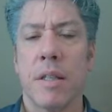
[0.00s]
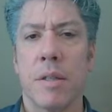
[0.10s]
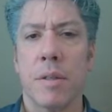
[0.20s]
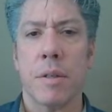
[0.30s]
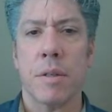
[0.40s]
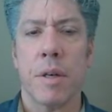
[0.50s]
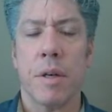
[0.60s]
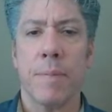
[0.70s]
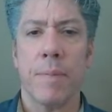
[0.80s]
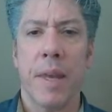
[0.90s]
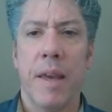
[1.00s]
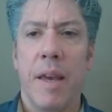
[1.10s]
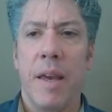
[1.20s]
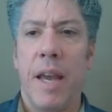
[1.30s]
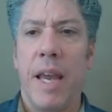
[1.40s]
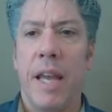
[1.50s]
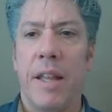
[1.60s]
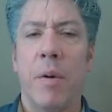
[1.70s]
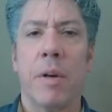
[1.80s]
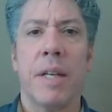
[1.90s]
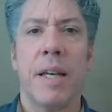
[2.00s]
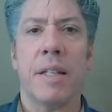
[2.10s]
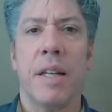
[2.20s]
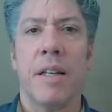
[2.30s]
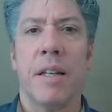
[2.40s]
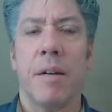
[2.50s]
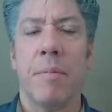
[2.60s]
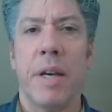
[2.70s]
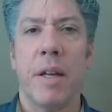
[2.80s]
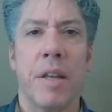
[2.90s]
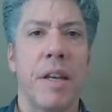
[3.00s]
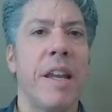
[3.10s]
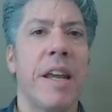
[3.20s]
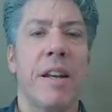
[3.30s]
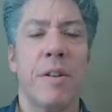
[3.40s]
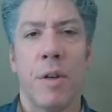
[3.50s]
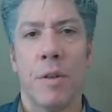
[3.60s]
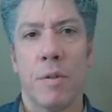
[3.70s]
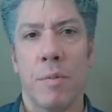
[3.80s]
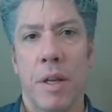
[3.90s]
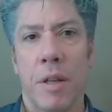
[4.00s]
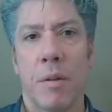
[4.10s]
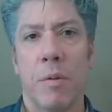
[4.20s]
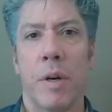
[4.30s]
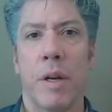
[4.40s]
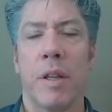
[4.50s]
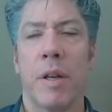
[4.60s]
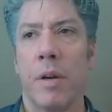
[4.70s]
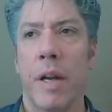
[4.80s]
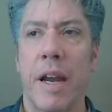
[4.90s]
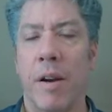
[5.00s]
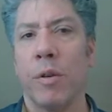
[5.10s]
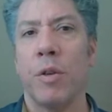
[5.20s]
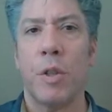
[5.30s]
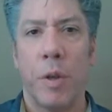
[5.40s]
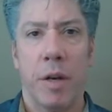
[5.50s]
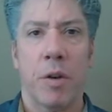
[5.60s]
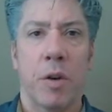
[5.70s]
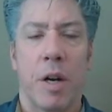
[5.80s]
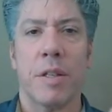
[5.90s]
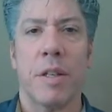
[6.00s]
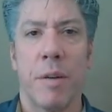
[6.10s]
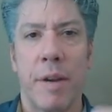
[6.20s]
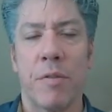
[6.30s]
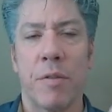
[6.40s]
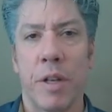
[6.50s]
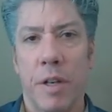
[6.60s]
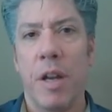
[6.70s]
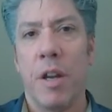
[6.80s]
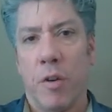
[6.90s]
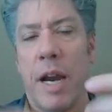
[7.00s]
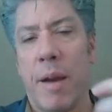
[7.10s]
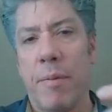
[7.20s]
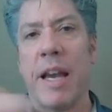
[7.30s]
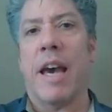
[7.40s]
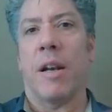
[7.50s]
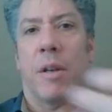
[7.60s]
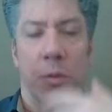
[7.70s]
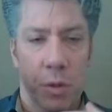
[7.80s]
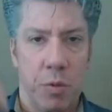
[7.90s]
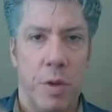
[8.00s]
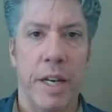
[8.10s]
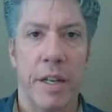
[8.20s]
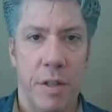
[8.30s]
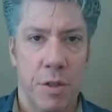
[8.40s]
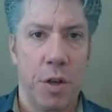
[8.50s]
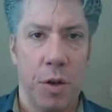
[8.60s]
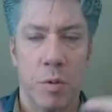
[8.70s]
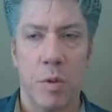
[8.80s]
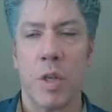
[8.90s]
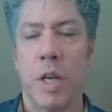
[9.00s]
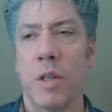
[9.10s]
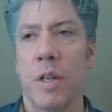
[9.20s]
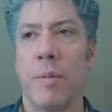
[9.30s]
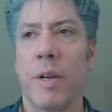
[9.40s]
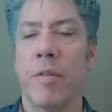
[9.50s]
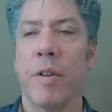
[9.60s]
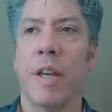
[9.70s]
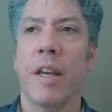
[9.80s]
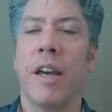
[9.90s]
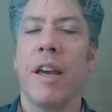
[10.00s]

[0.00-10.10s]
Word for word: season or so. And they were testing a myth, an Indiana Jones myth, where there were arrows shooting across at him after he had grabbed the idol and was running, and the stone was chasing him and everything.